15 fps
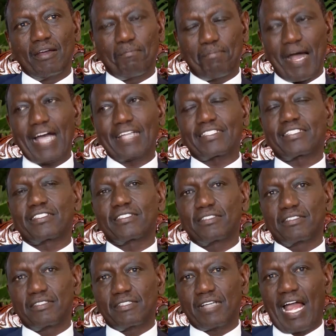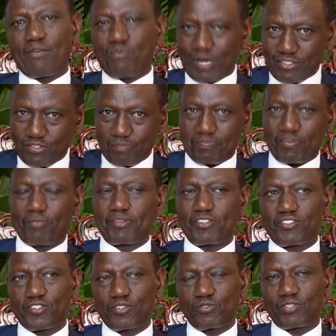But I want to
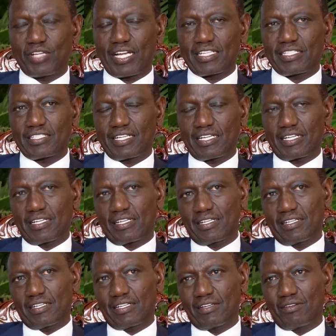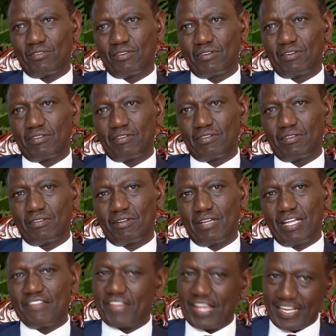promise you that
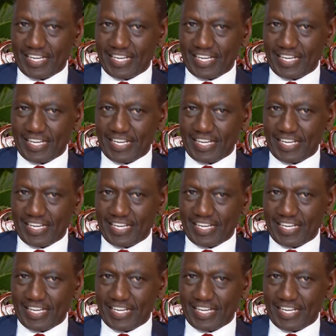in the